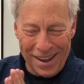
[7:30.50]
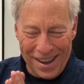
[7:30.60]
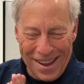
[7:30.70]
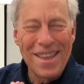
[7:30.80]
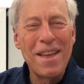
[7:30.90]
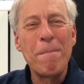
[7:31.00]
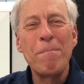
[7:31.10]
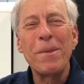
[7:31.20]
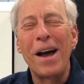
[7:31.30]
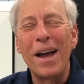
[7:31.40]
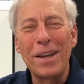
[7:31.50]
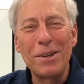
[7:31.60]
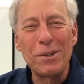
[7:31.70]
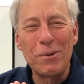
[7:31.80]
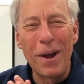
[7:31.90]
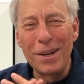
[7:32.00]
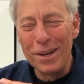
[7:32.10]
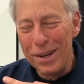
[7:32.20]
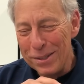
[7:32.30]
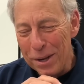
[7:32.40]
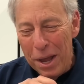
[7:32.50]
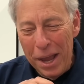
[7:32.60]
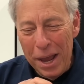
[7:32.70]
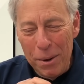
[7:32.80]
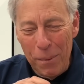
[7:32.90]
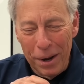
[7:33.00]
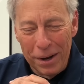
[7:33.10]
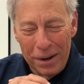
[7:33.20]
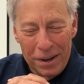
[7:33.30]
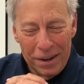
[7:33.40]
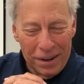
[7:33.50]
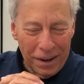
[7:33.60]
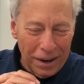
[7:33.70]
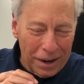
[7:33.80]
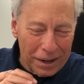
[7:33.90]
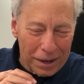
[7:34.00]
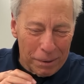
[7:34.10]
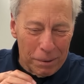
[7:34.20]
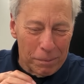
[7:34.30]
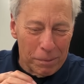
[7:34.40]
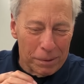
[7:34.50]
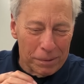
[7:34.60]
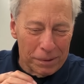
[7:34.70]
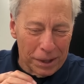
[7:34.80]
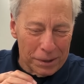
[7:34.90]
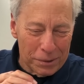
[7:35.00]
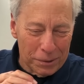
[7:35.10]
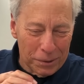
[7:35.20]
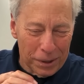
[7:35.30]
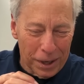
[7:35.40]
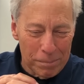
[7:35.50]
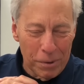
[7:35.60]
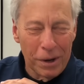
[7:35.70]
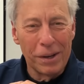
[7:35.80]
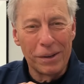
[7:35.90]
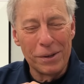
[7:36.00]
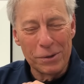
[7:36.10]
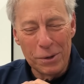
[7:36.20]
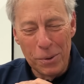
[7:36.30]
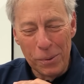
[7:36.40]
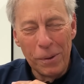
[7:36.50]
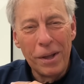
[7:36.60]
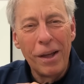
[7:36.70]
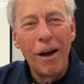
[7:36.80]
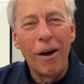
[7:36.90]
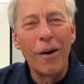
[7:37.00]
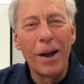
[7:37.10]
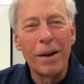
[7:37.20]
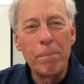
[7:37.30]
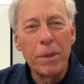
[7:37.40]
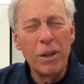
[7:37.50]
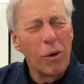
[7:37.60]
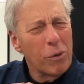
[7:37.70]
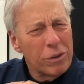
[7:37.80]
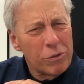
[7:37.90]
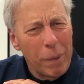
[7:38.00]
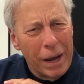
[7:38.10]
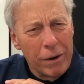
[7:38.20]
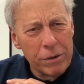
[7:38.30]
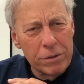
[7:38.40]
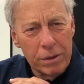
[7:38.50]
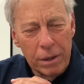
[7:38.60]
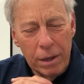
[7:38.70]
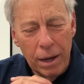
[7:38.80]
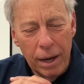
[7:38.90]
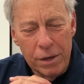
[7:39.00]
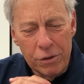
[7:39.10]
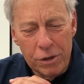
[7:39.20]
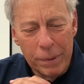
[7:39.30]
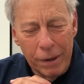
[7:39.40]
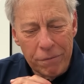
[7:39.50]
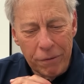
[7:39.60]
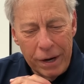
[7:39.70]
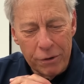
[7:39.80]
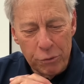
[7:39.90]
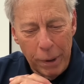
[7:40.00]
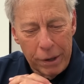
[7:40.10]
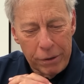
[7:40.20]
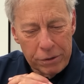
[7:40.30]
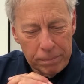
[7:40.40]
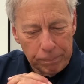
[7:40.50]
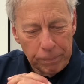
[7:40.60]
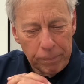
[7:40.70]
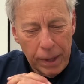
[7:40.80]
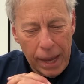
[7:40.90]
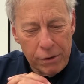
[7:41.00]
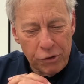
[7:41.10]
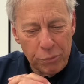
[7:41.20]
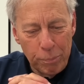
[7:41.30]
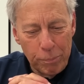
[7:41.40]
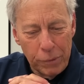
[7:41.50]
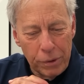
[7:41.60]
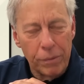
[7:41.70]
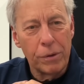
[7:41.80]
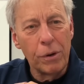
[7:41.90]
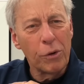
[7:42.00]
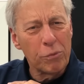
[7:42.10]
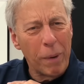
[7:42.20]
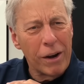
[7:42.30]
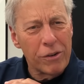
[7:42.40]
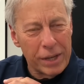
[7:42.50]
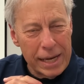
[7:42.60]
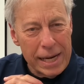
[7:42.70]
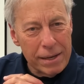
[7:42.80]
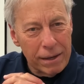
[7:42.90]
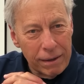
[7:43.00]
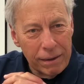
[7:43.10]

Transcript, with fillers: Ha! I get distracted easy. Anyway, I gotta let this little guy move. He, he's cool. All right. You know what? Spiders, I used to be afraid of spiders. And sp you know what spiders eat?